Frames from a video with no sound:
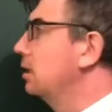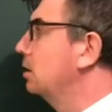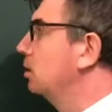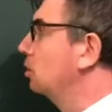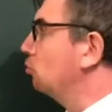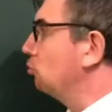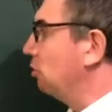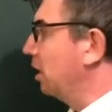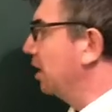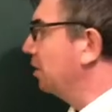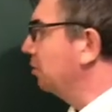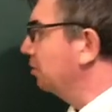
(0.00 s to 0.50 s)

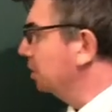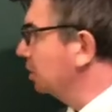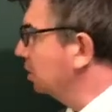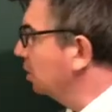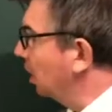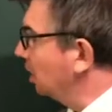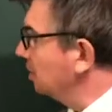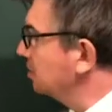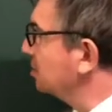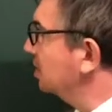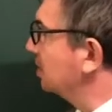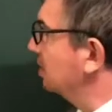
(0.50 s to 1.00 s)
rather than
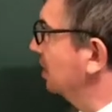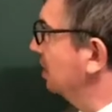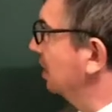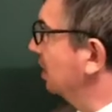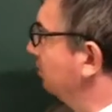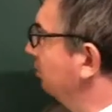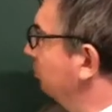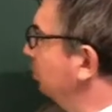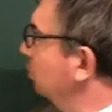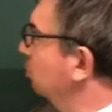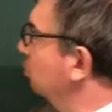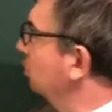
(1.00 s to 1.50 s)
constantly
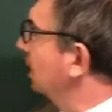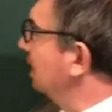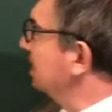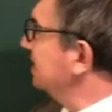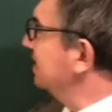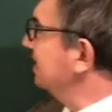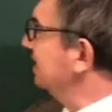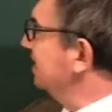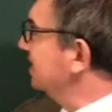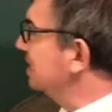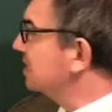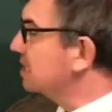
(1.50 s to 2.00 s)
giving you guys
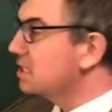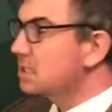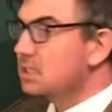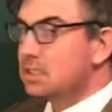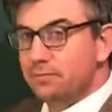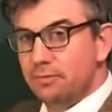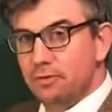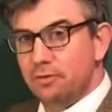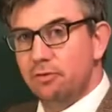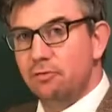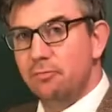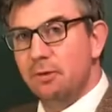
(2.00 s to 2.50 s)
lists of
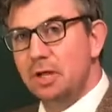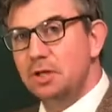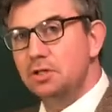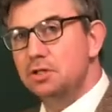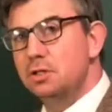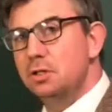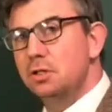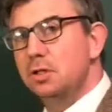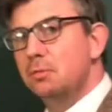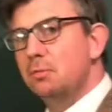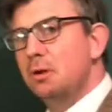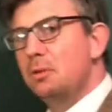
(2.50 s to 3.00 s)
information,
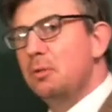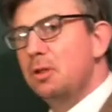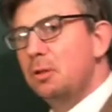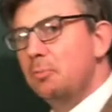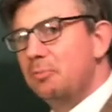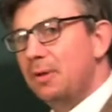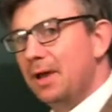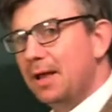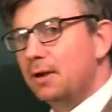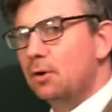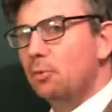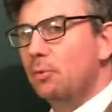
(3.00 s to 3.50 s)
there might be a
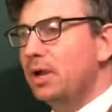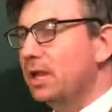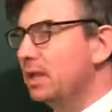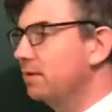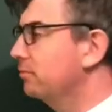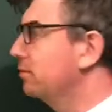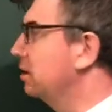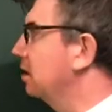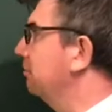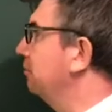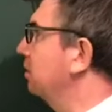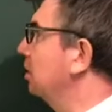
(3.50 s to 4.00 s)
better way of
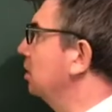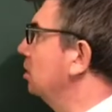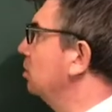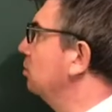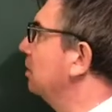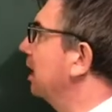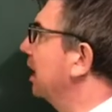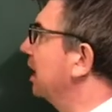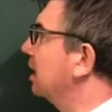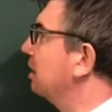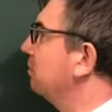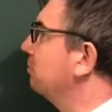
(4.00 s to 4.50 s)
giving you
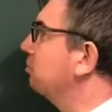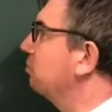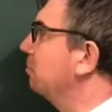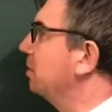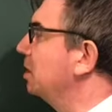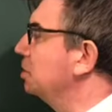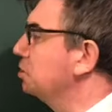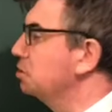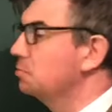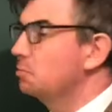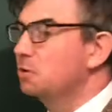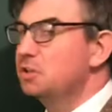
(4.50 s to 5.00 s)
that
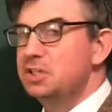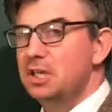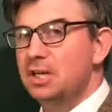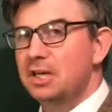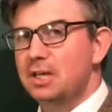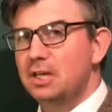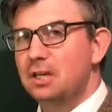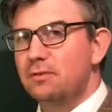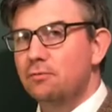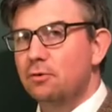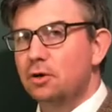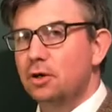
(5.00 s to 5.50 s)
information,
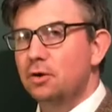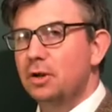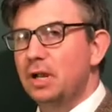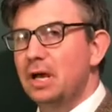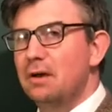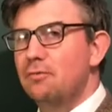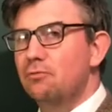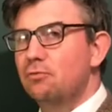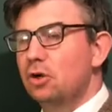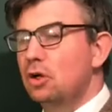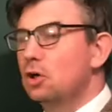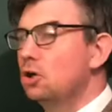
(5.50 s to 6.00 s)
particularly if we're going to
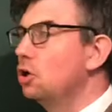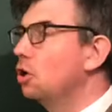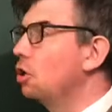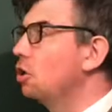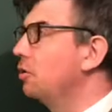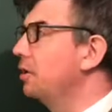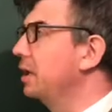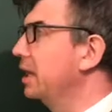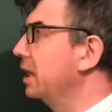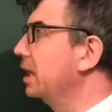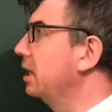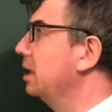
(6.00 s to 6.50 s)
have
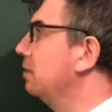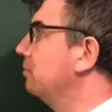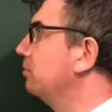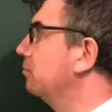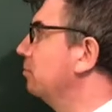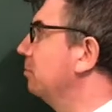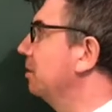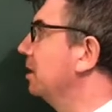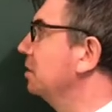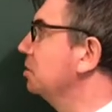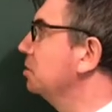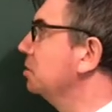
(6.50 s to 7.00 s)
recurring
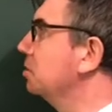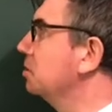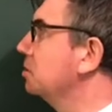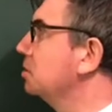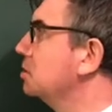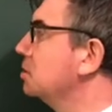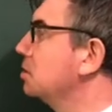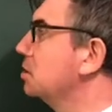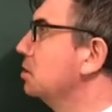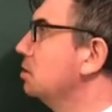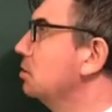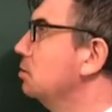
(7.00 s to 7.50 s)
information.
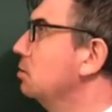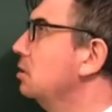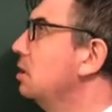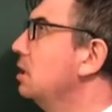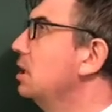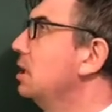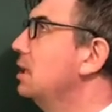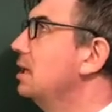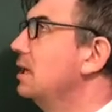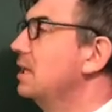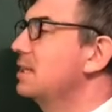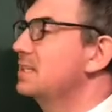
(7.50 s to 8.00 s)
So
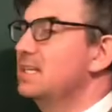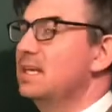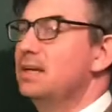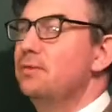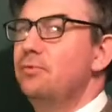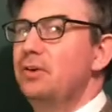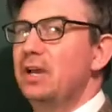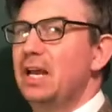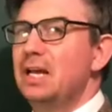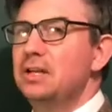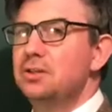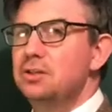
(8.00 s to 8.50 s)
let's say if
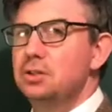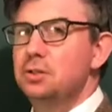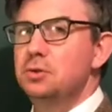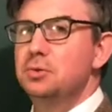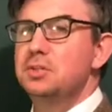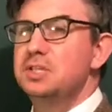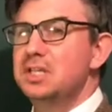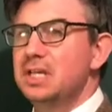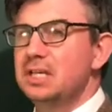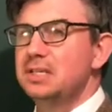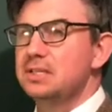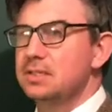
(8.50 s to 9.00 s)
we had 2
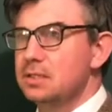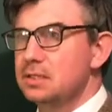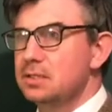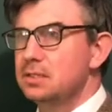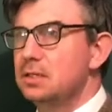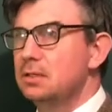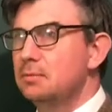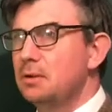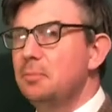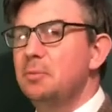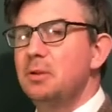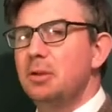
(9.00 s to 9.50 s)
6s, it
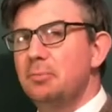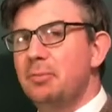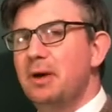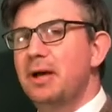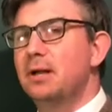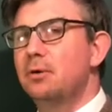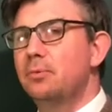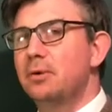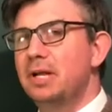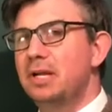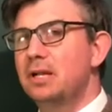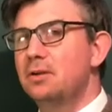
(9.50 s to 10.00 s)
might be a better
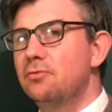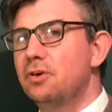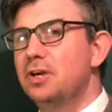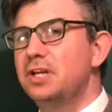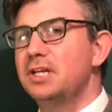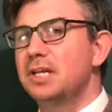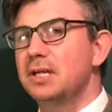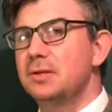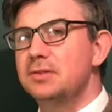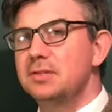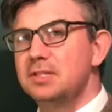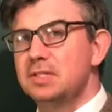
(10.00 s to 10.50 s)
way than
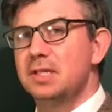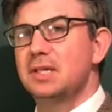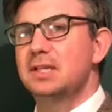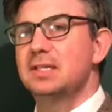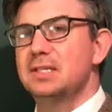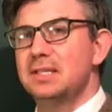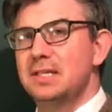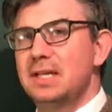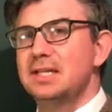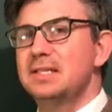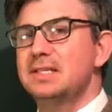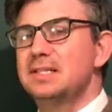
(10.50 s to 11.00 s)
writing out 6
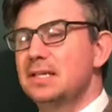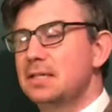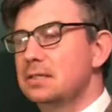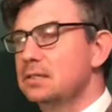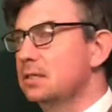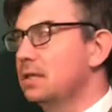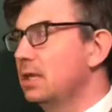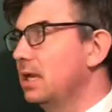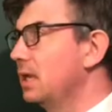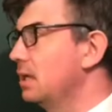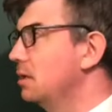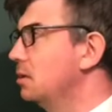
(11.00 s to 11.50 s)
and then 6
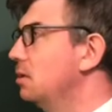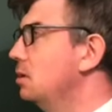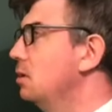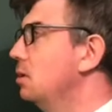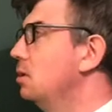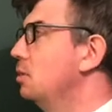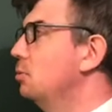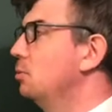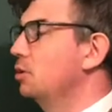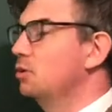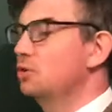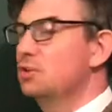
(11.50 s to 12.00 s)
again.
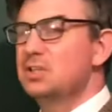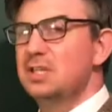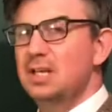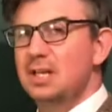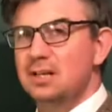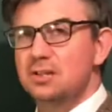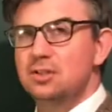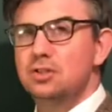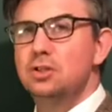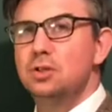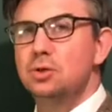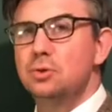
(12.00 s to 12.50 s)
We could just say
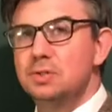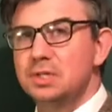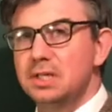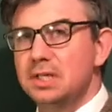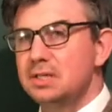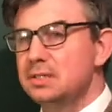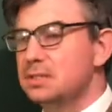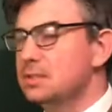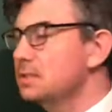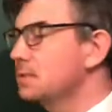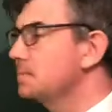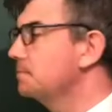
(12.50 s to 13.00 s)
there's 2
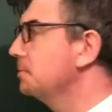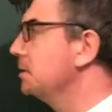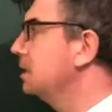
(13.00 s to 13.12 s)
6s.